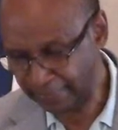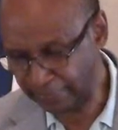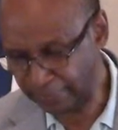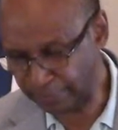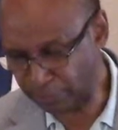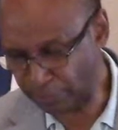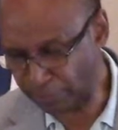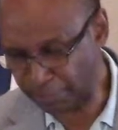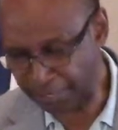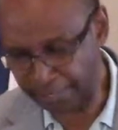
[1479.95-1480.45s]

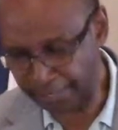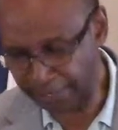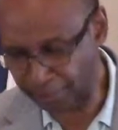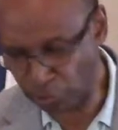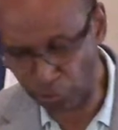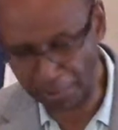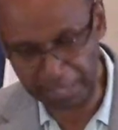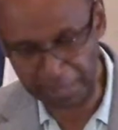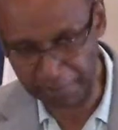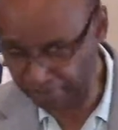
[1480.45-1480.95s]
20,
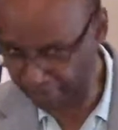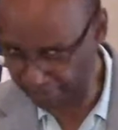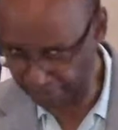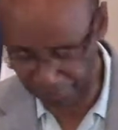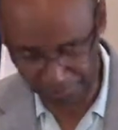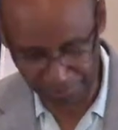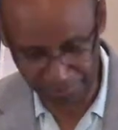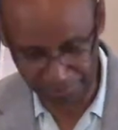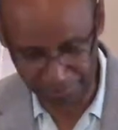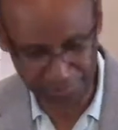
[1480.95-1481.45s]
20
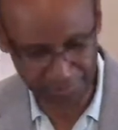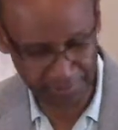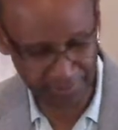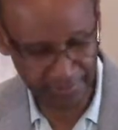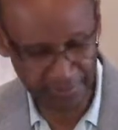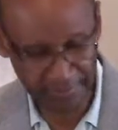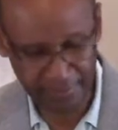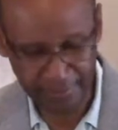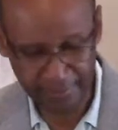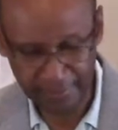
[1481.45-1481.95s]
pills,
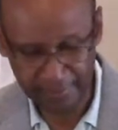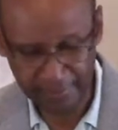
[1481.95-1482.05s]
Amen.